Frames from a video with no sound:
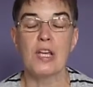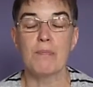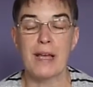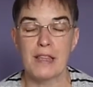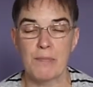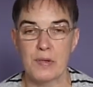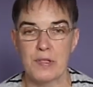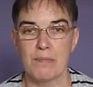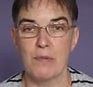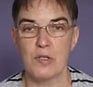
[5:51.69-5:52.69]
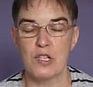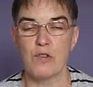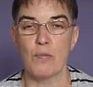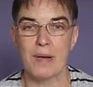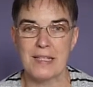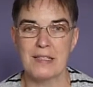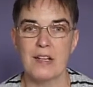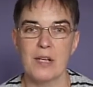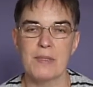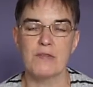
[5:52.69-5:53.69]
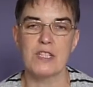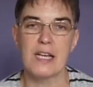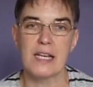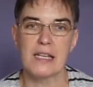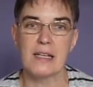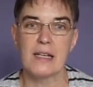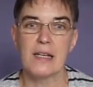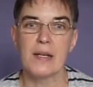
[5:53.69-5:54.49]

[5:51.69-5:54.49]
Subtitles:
Make the most of your best times of day.